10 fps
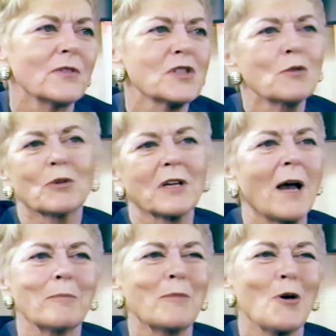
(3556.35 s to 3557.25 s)
she were
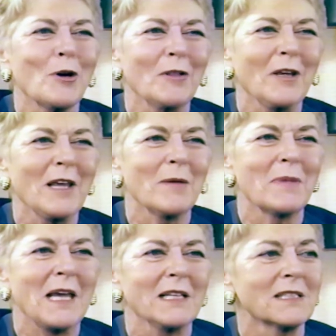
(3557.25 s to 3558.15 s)
not part of the
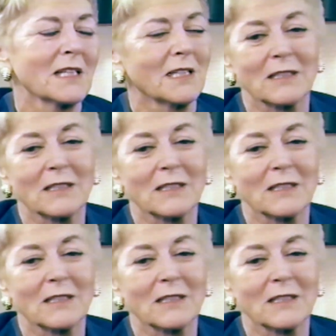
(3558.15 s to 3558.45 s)
campaign saying,